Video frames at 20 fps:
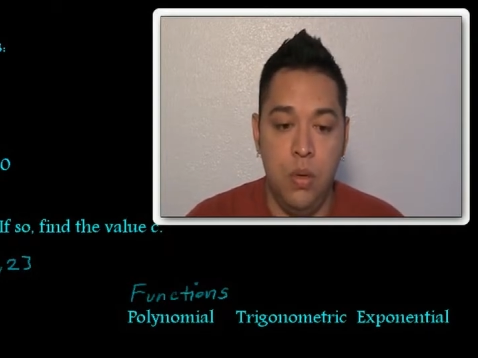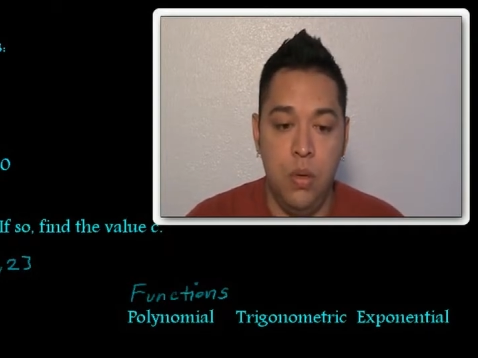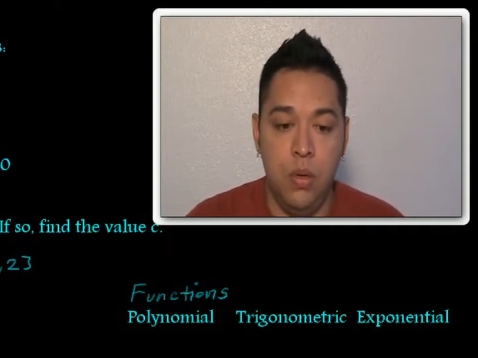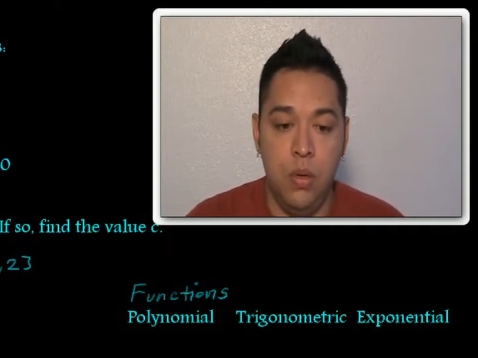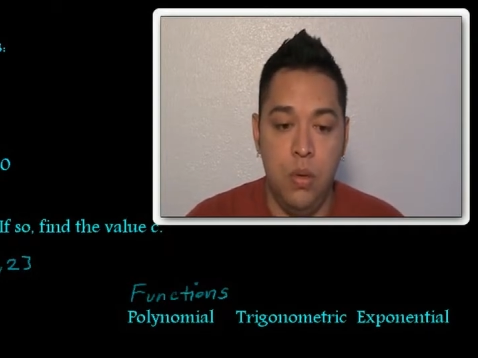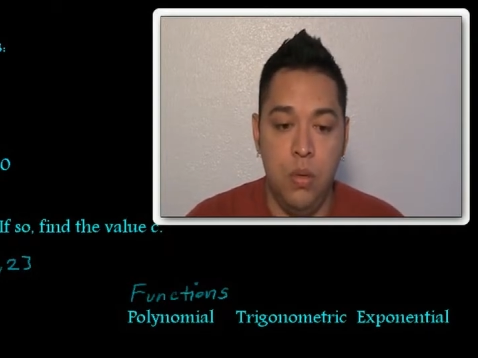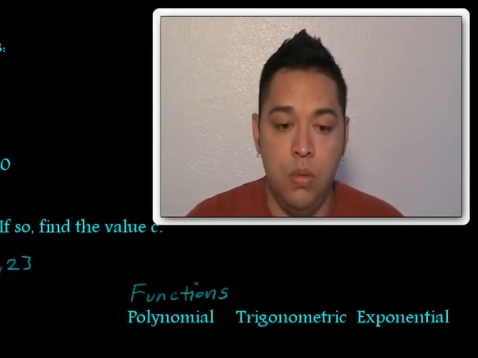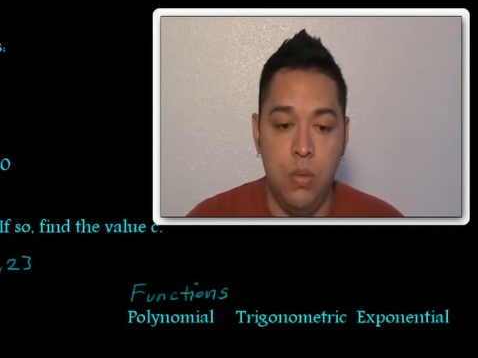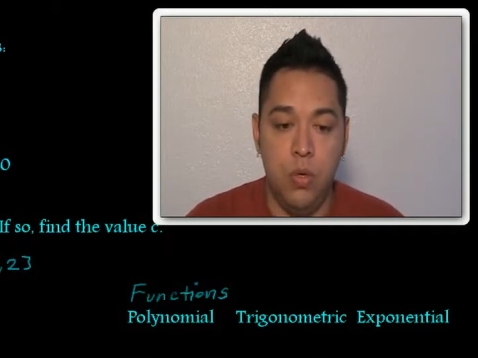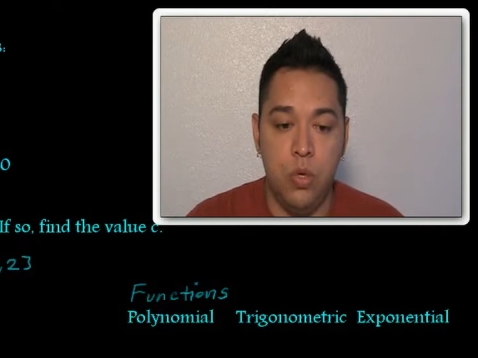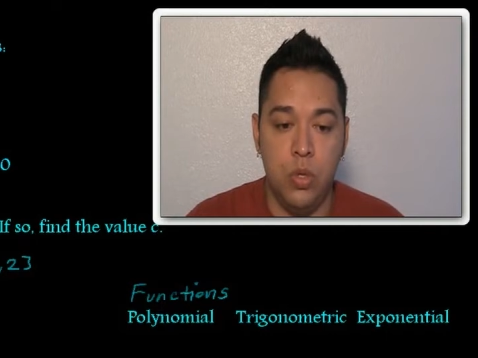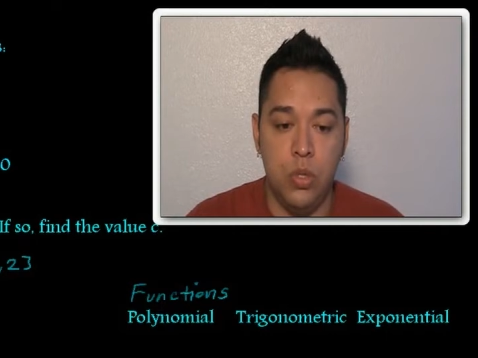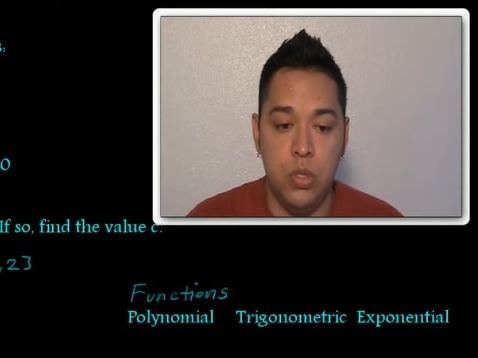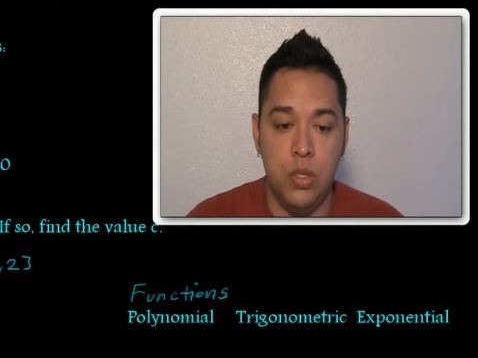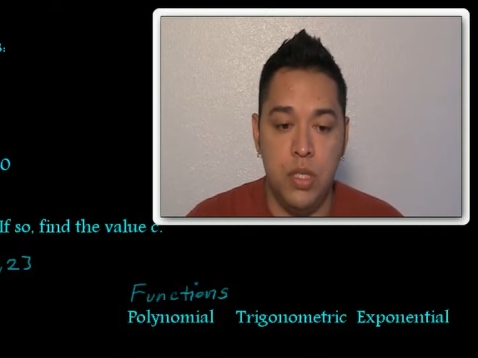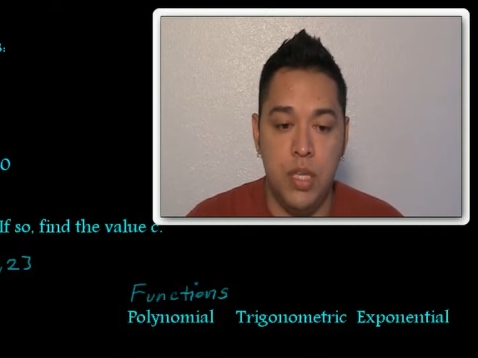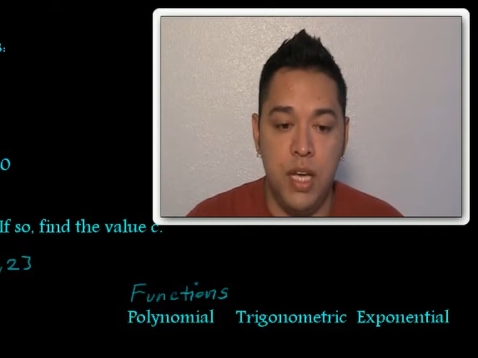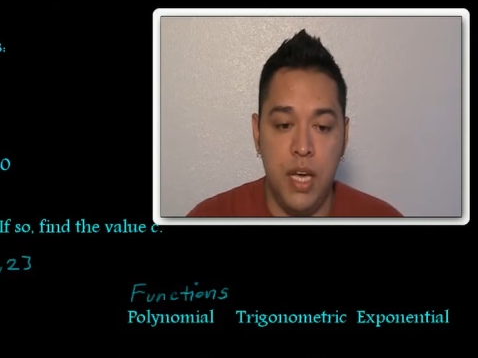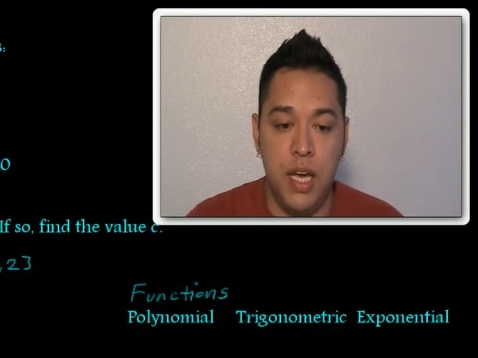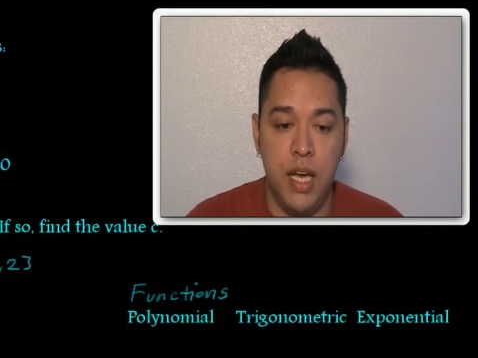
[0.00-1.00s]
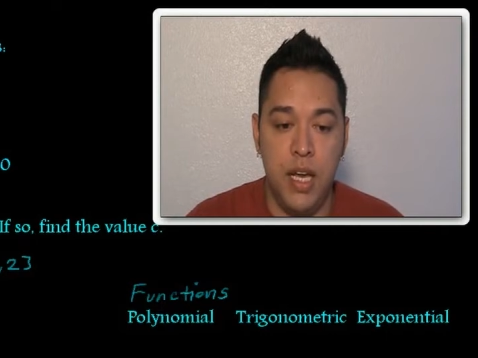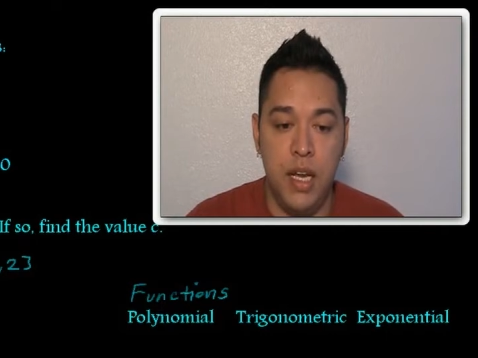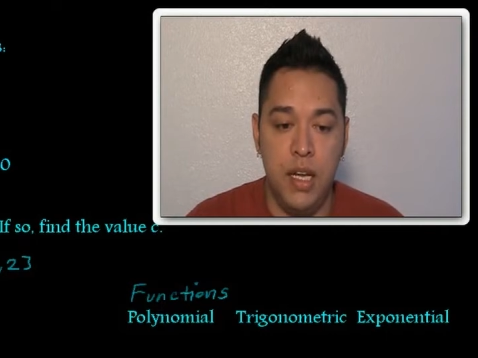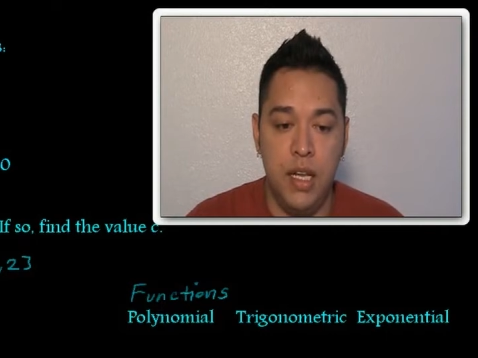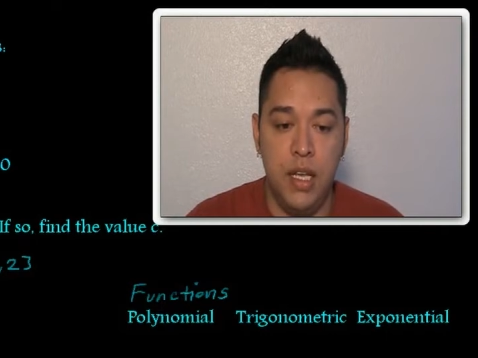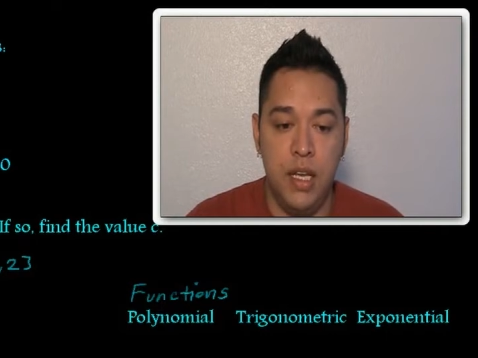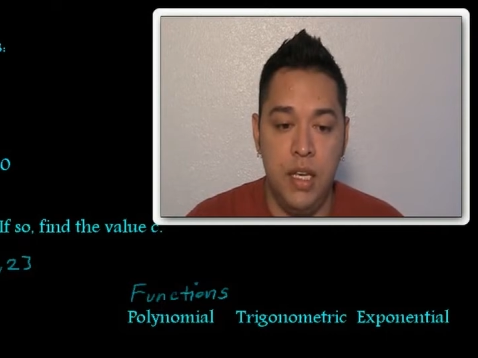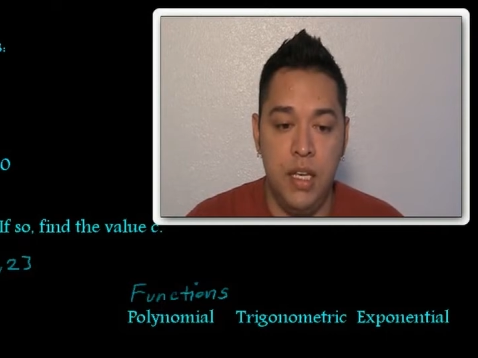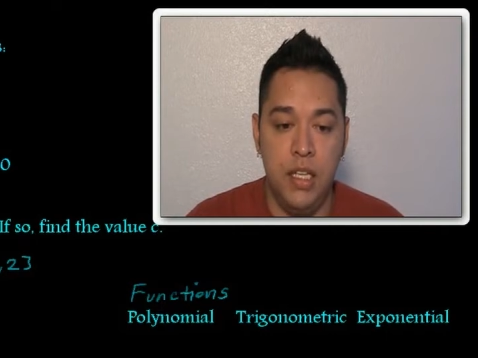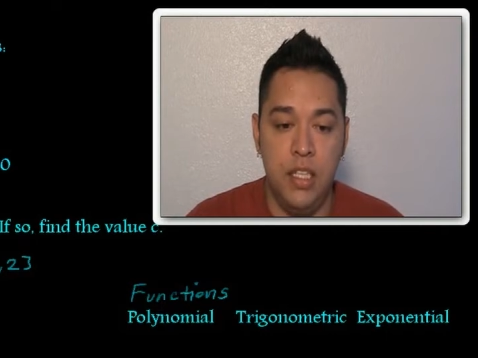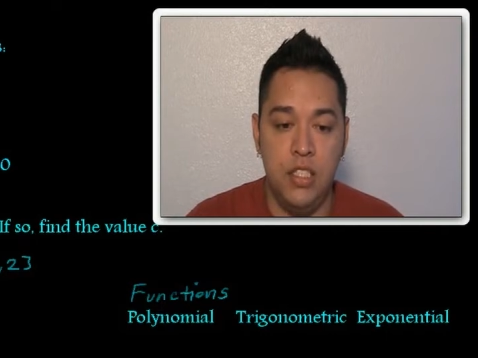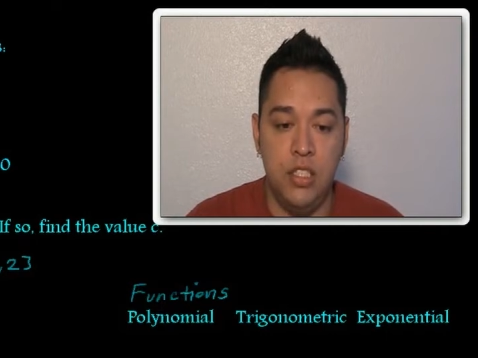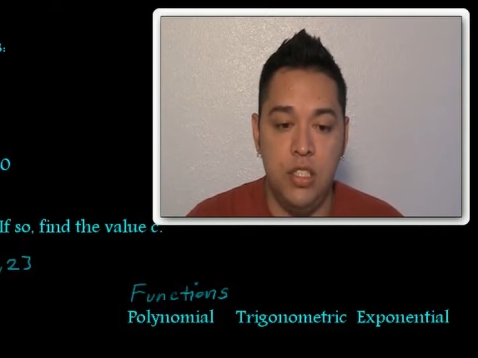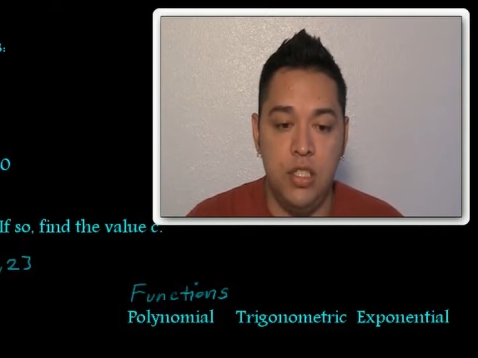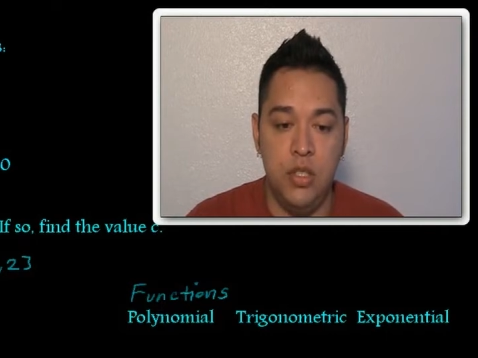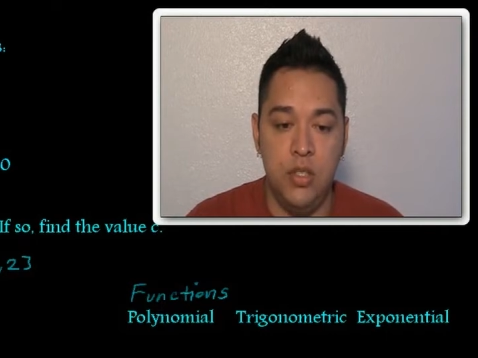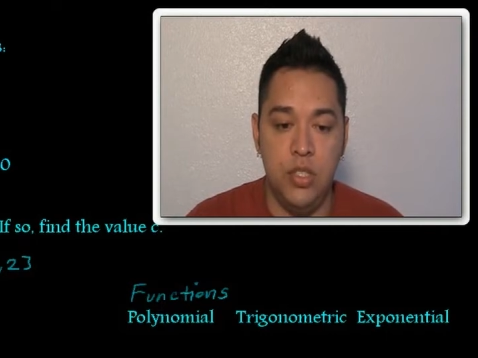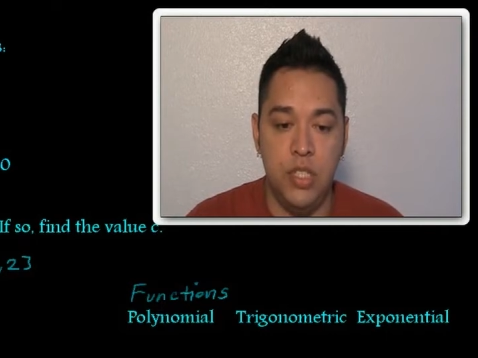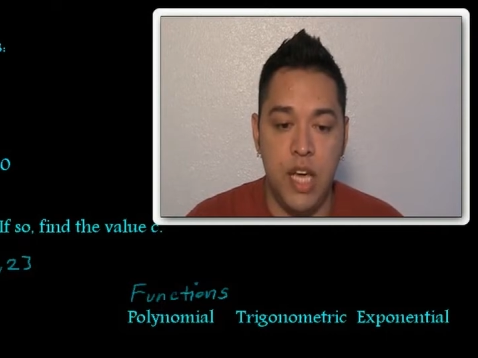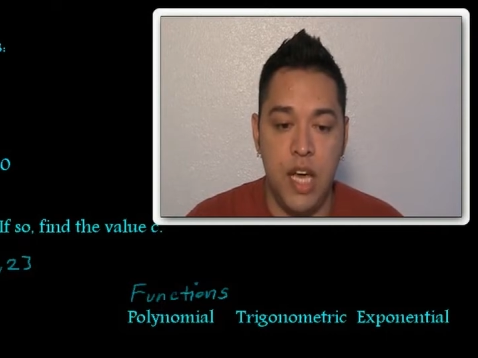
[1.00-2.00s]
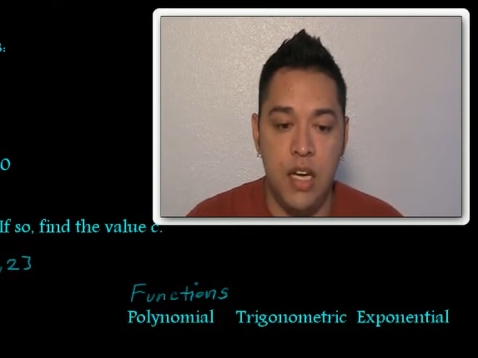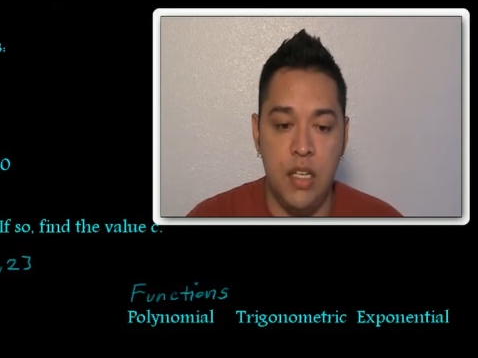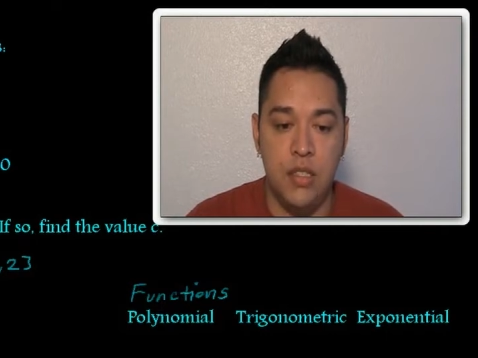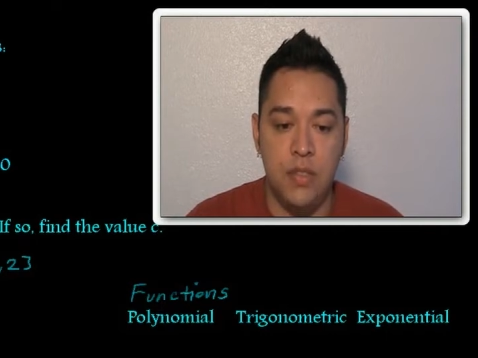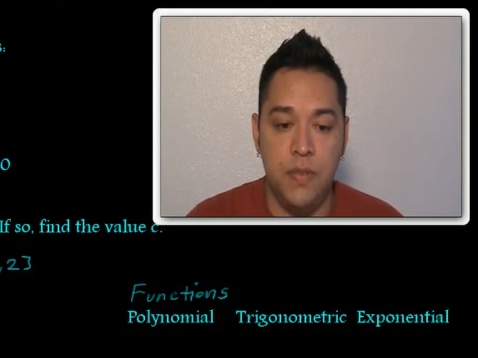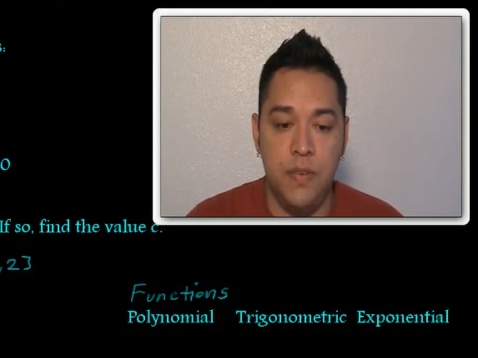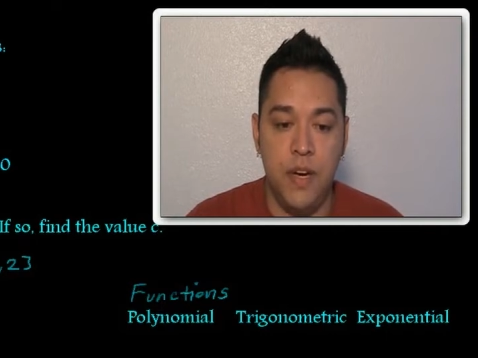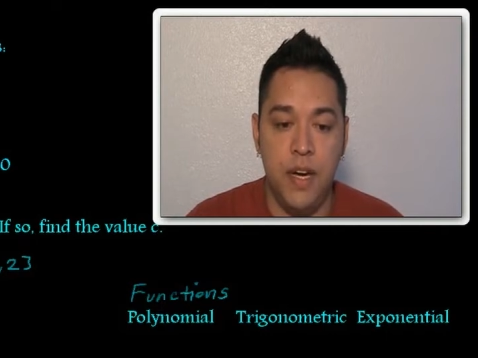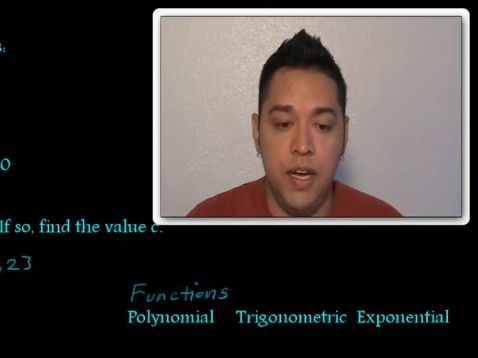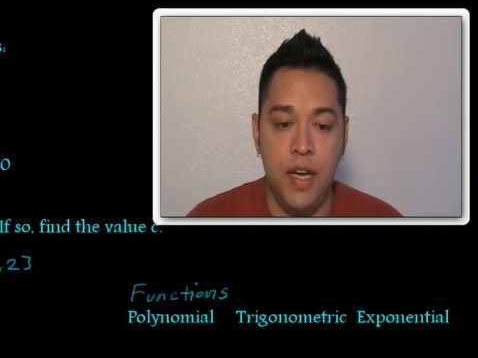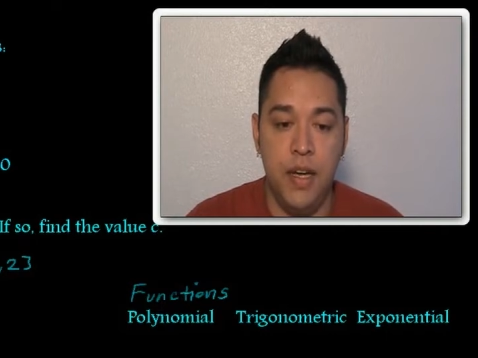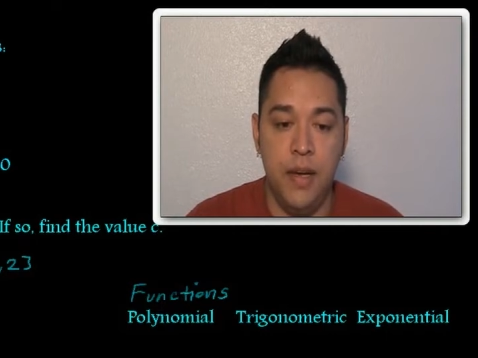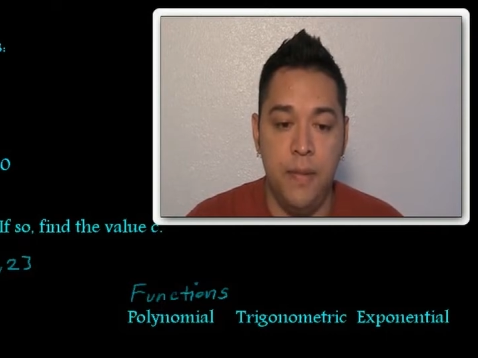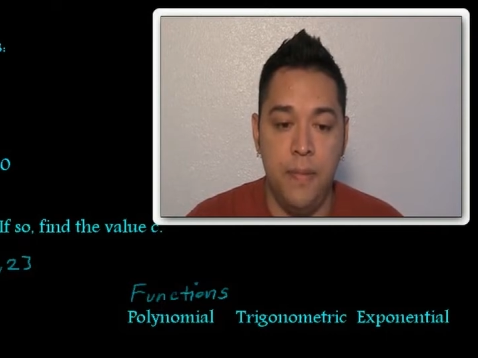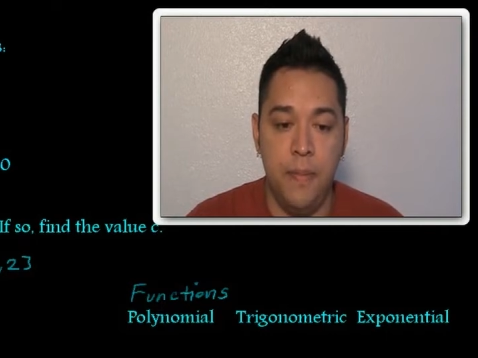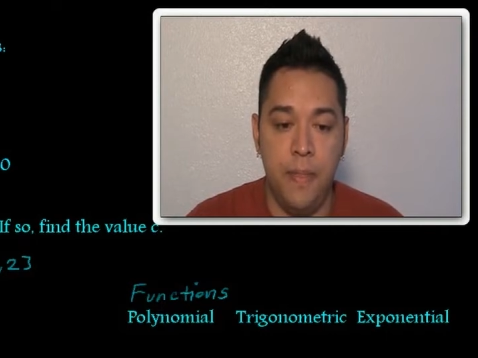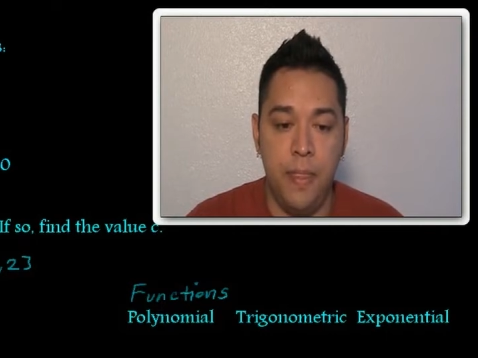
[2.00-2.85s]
rules that it needs to satisfy.